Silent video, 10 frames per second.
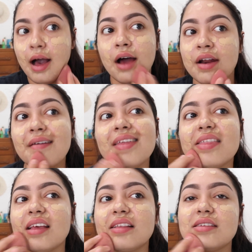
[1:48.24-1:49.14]
I don't
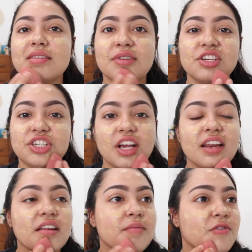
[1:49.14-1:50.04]
even think this is my
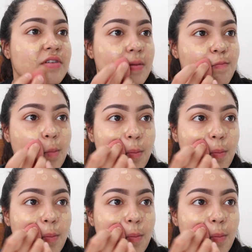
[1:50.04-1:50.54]
shade anymore.